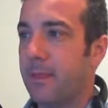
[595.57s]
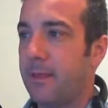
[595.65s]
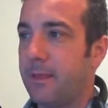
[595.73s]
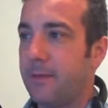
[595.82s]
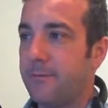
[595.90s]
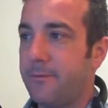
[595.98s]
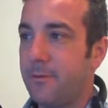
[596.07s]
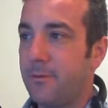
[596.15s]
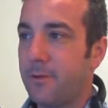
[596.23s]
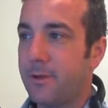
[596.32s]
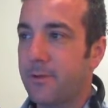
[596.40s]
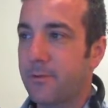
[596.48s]
If
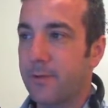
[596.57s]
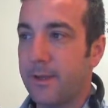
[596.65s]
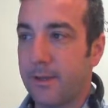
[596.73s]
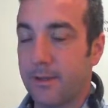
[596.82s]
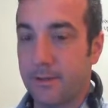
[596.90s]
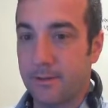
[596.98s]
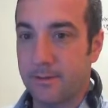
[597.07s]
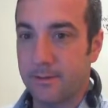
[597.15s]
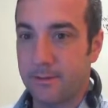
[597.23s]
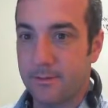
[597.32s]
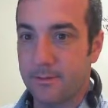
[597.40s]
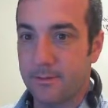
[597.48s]
you agreed
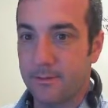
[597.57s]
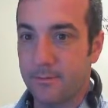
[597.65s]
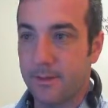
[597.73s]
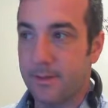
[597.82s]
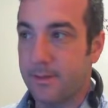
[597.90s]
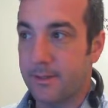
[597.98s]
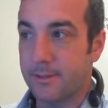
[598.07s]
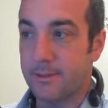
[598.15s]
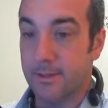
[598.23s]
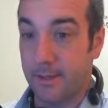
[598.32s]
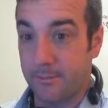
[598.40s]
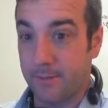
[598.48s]
with this
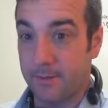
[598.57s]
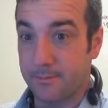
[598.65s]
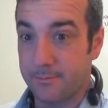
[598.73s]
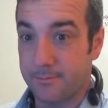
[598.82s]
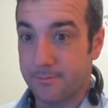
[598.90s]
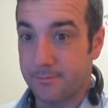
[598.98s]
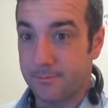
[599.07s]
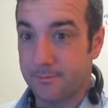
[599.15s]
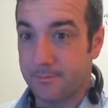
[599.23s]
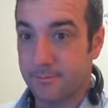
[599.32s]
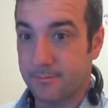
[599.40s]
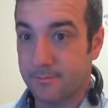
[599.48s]
statement,
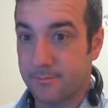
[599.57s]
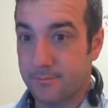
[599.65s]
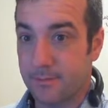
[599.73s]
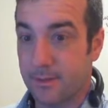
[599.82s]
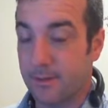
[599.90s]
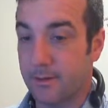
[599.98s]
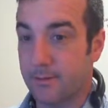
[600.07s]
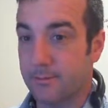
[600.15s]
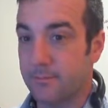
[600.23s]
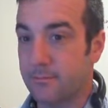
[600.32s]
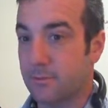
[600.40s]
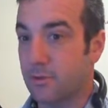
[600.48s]
either
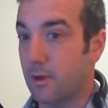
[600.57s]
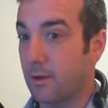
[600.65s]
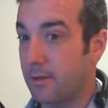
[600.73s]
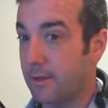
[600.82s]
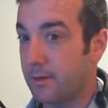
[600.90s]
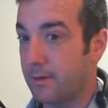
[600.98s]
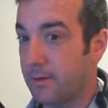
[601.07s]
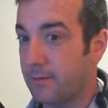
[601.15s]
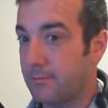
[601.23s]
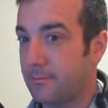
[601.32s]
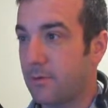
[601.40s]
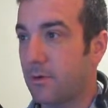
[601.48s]
strongly agreed
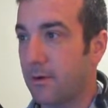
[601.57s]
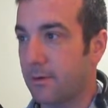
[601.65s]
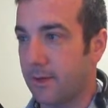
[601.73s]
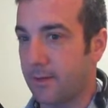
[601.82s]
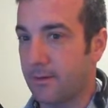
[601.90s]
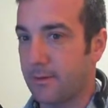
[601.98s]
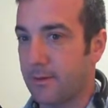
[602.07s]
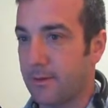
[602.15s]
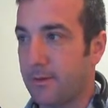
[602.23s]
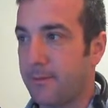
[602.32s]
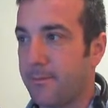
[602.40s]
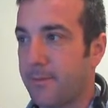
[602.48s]
or agreed,
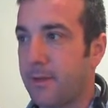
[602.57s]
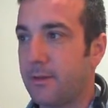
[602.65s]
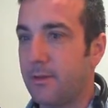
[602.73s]
then